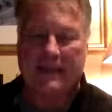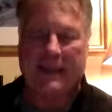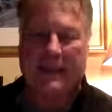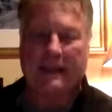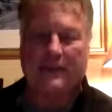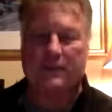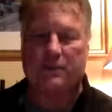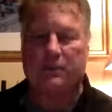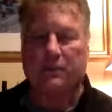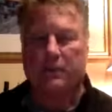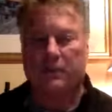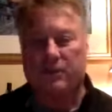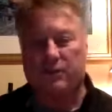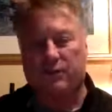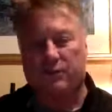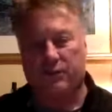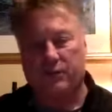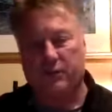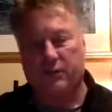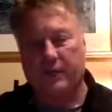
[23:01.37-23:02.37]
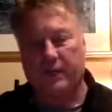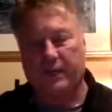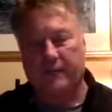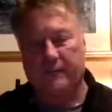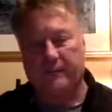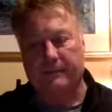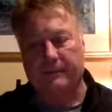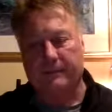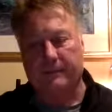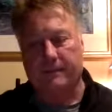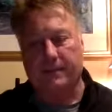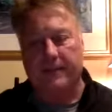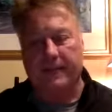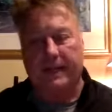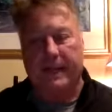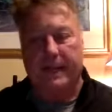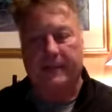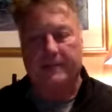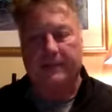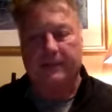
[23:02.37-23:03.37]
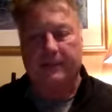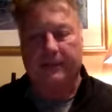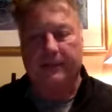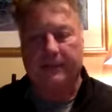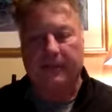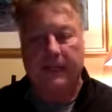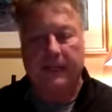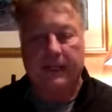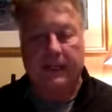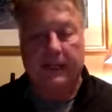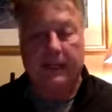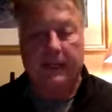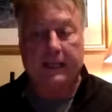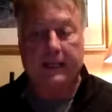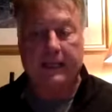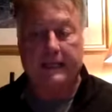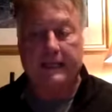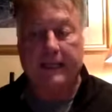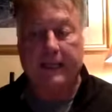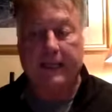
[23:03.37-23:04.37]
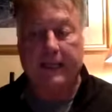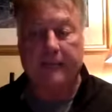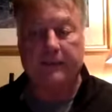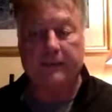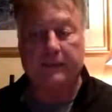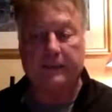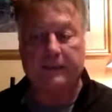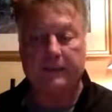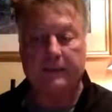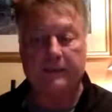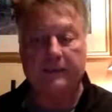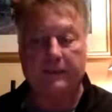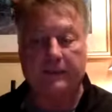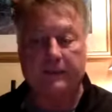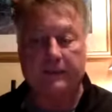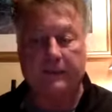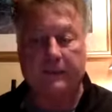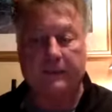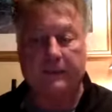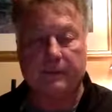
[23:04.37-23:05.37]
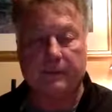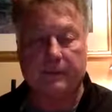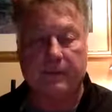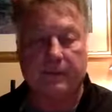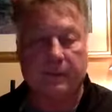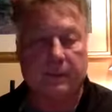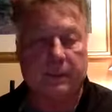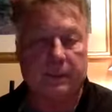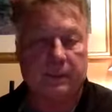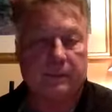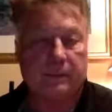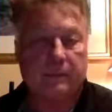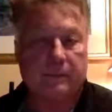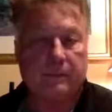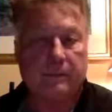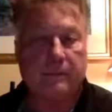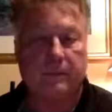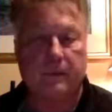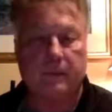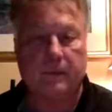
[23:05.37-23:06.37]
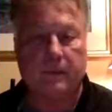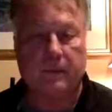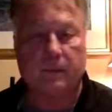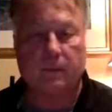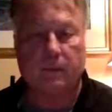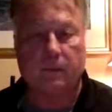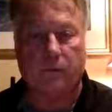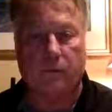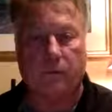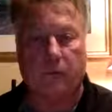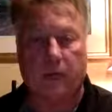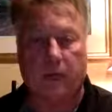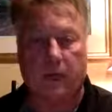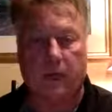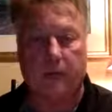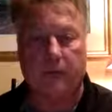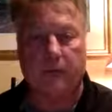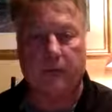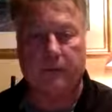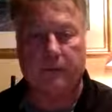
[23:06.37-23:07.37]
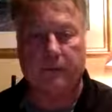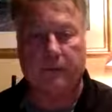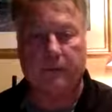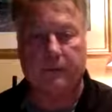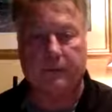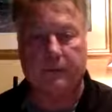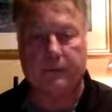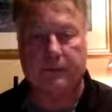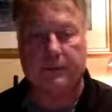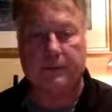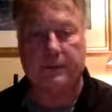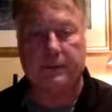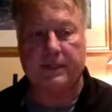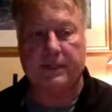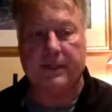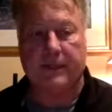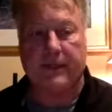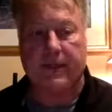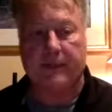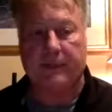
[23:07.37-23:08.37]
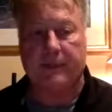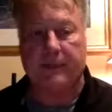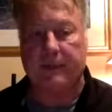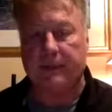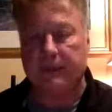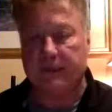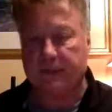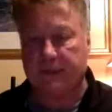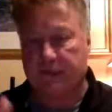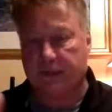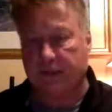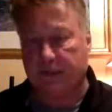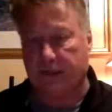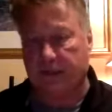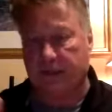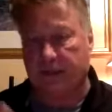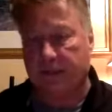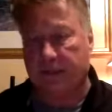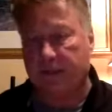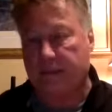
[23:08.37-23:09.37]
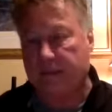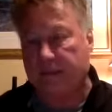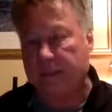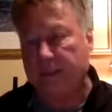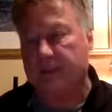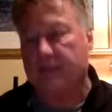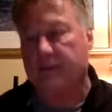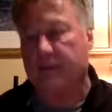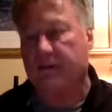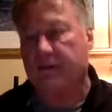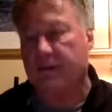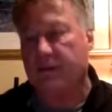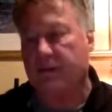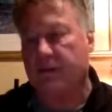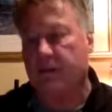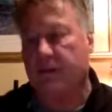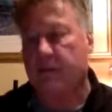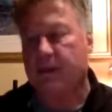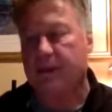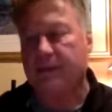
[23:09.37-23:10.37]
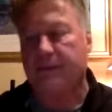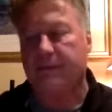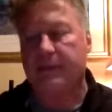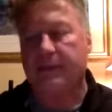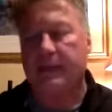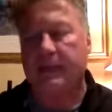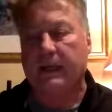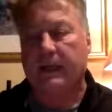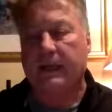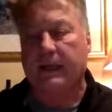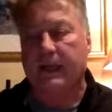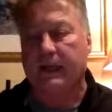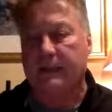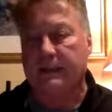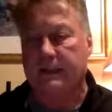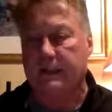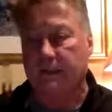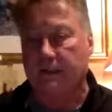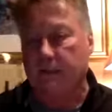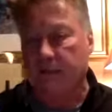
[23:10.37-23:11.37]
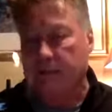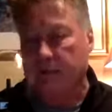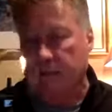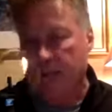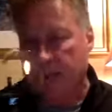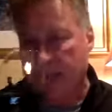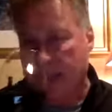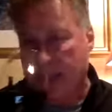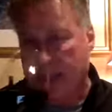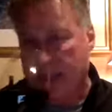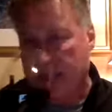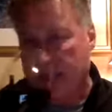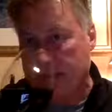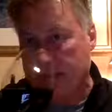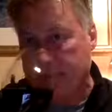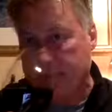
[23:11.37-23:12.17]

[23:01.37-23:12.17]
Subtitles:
that's what drew him to Napa. And in Napa, the number one wine we produce in Napa is the Cabernet Sauvignon grape. And so it was that